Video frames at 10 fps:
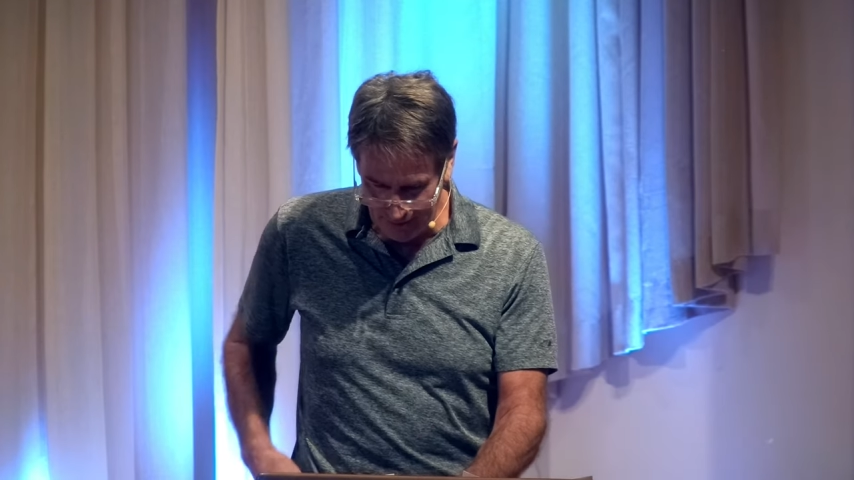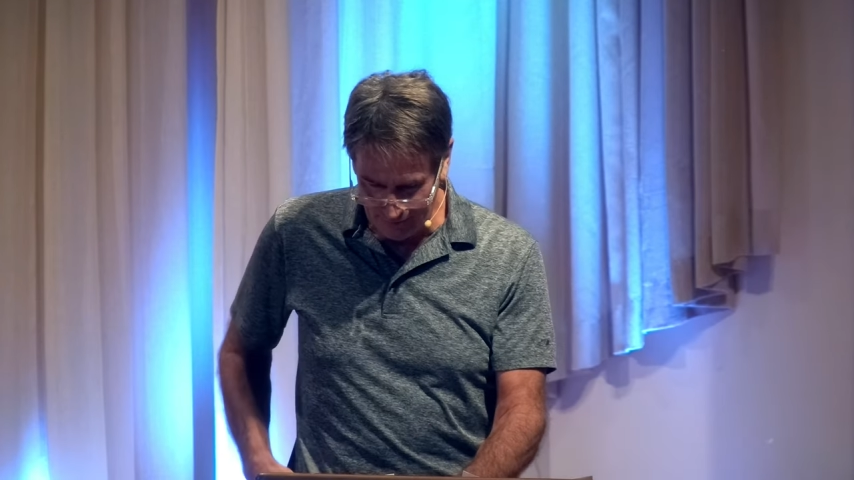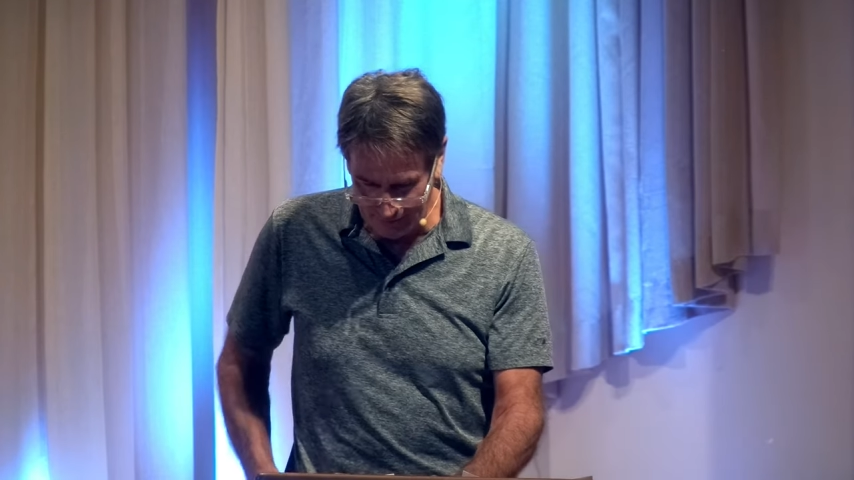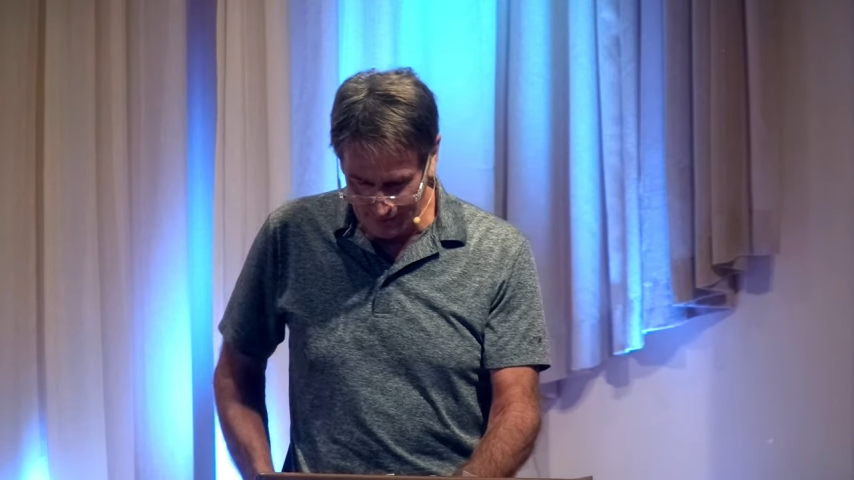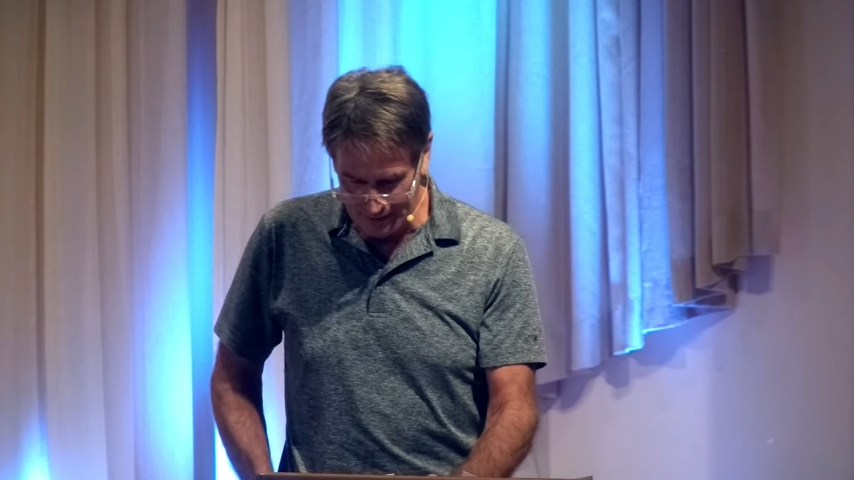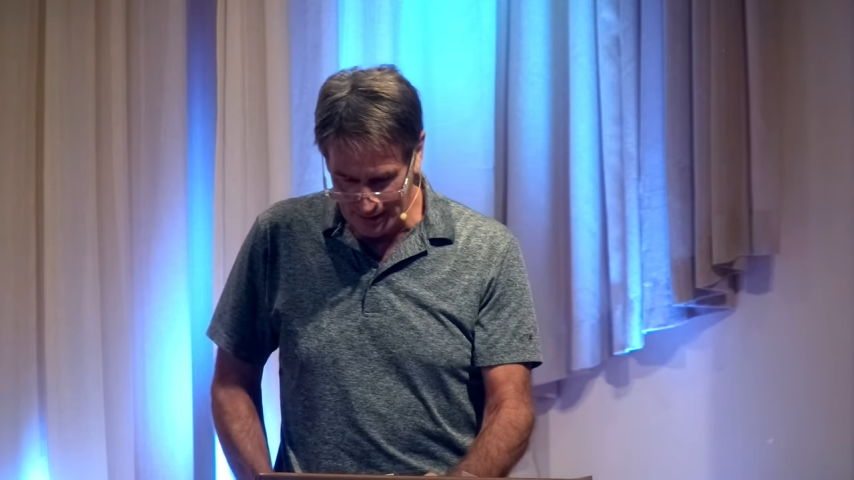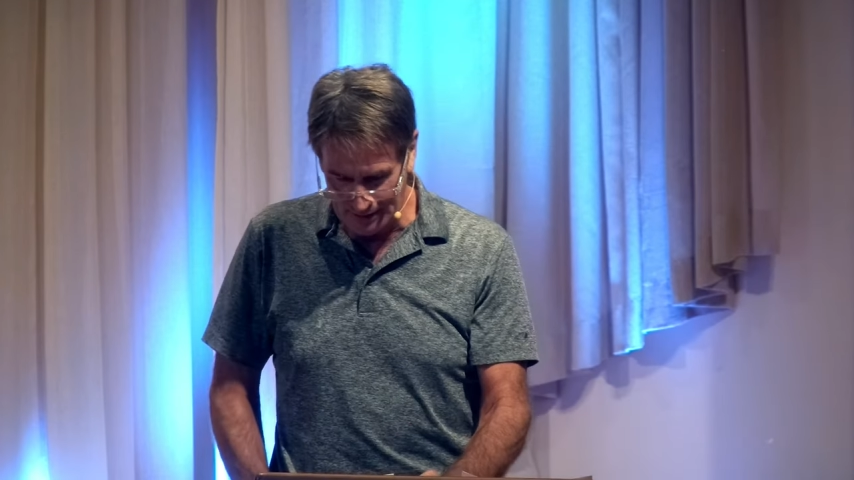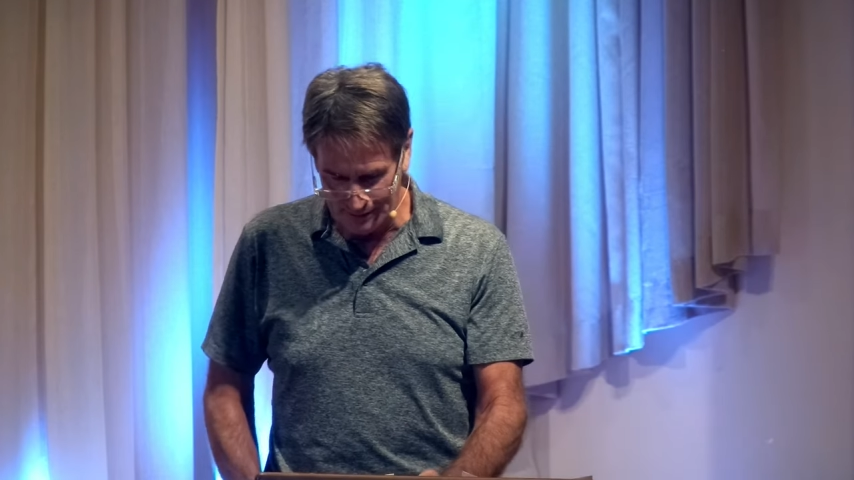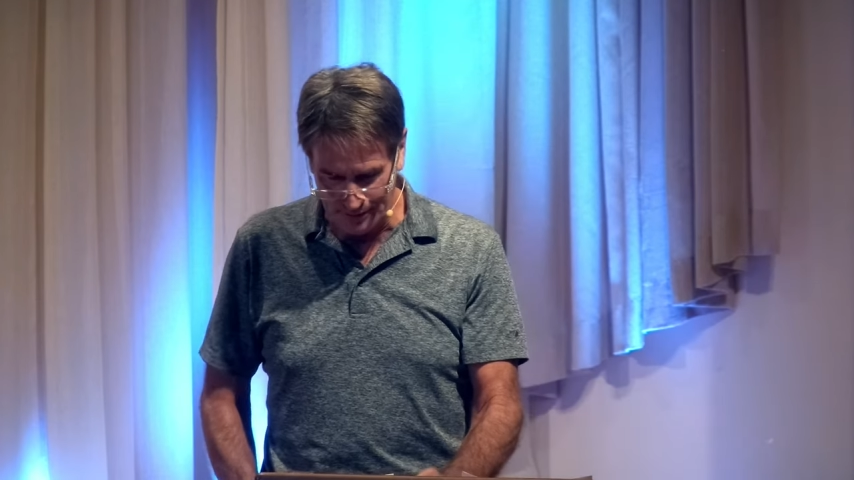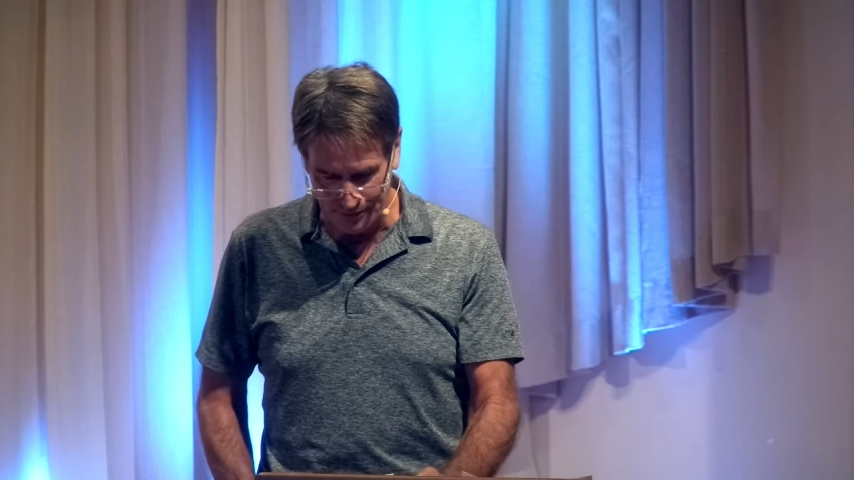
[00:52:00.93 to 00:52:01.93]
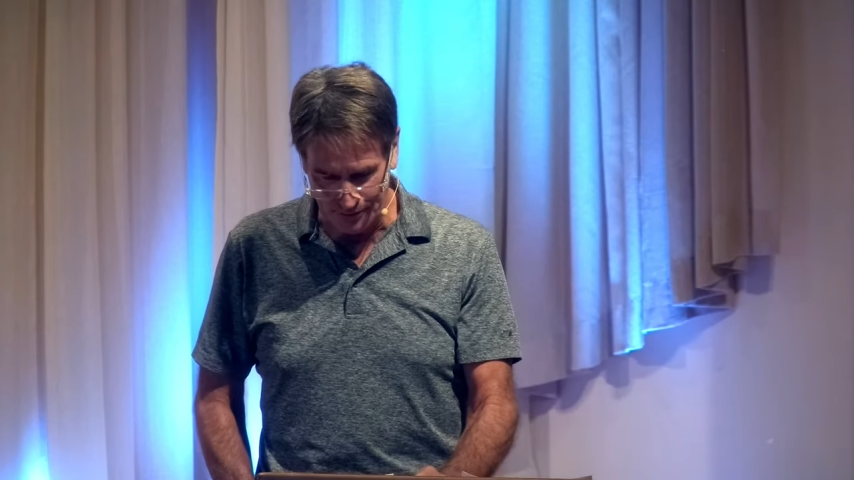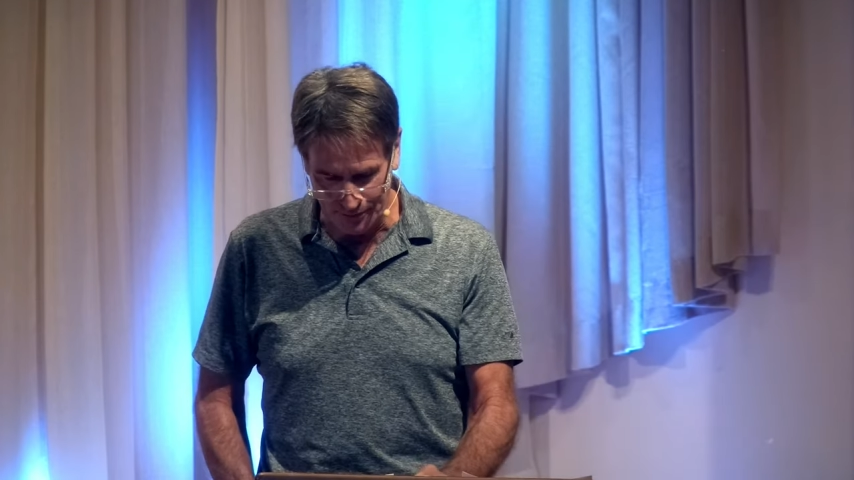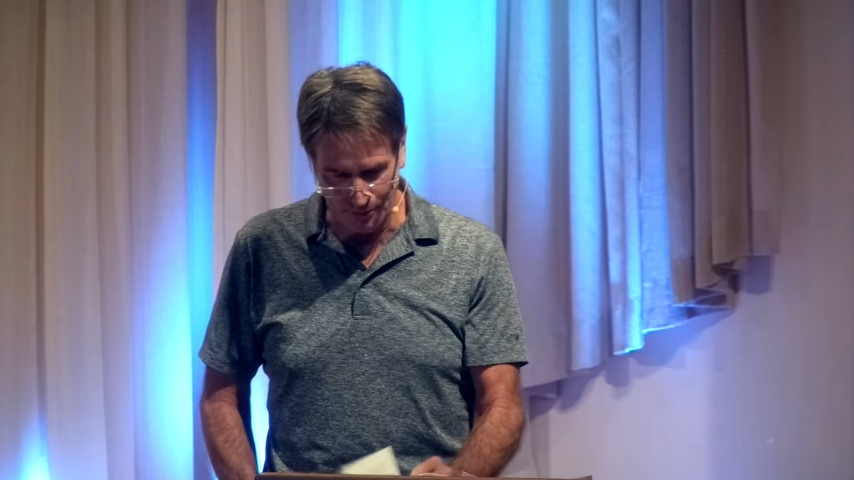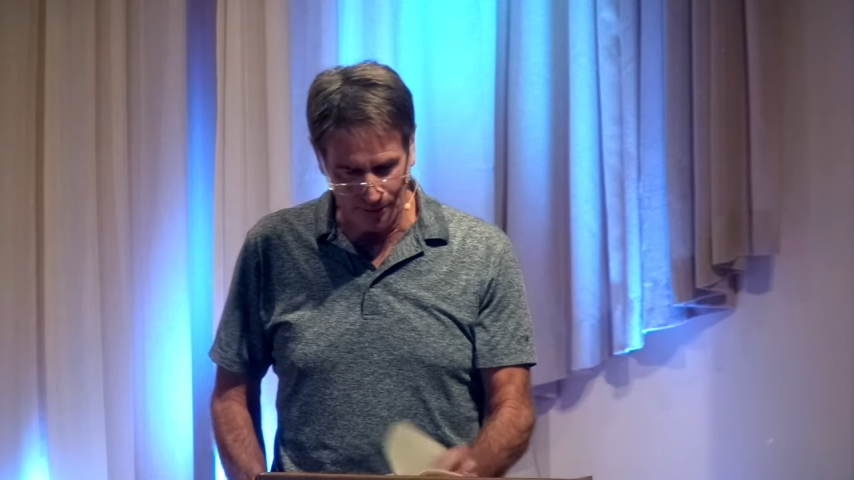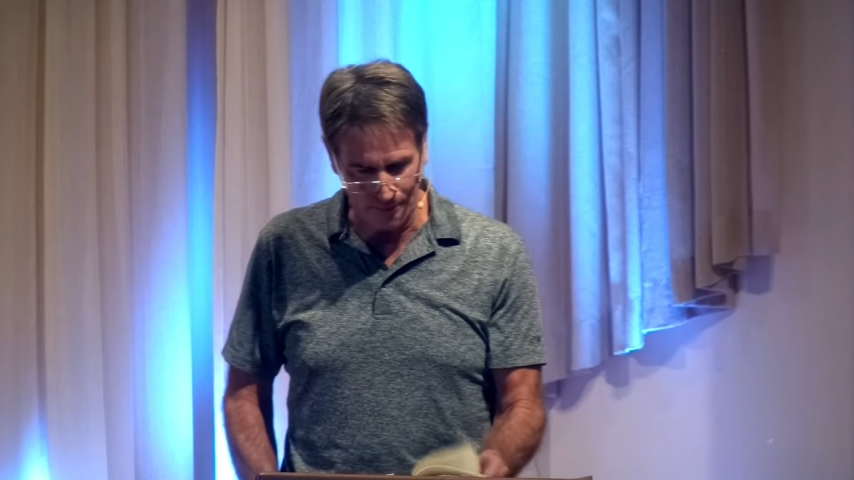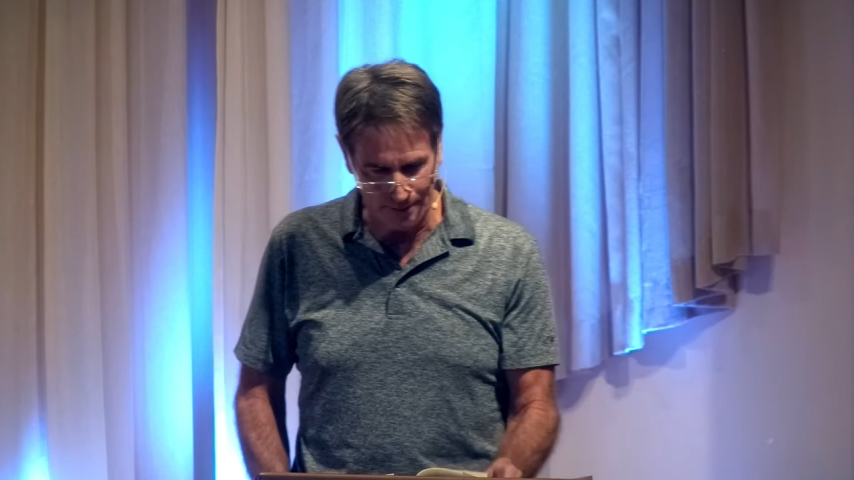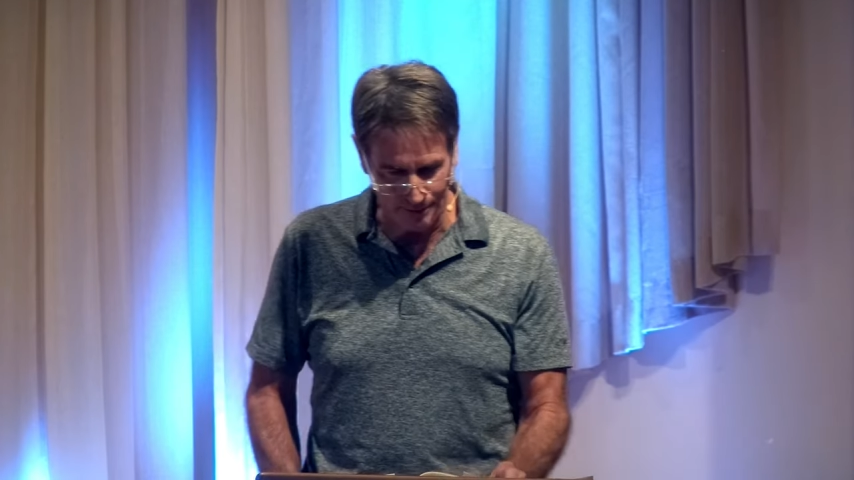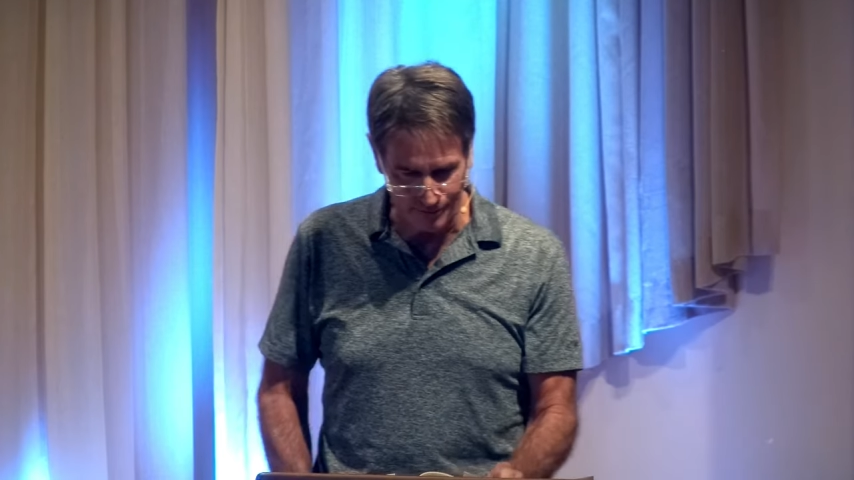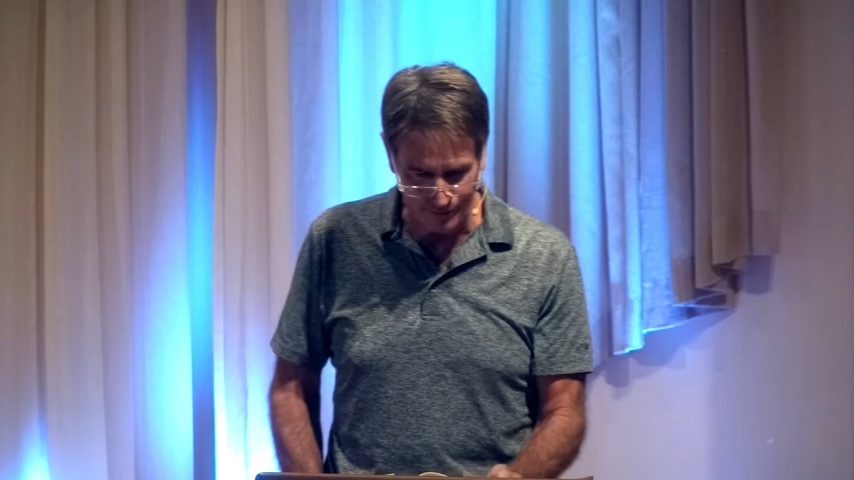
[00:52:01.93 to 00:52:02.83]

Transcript: have everything under control, when the